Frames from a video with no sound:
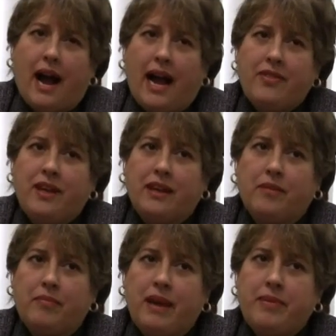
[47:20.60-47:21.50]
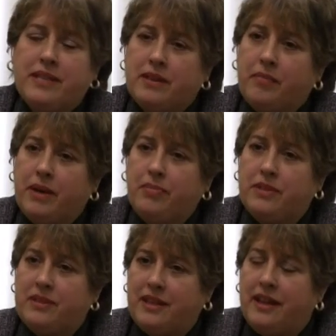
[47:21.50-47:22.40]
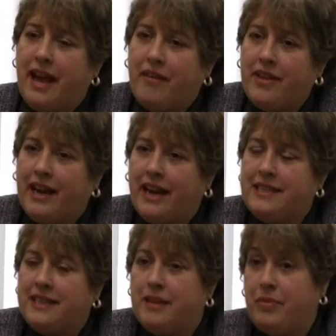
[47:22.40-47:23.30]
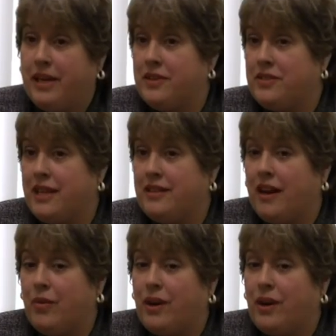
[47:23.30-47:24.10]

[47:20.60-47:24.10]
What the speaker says: I think maybe some people did have that idea because they thought,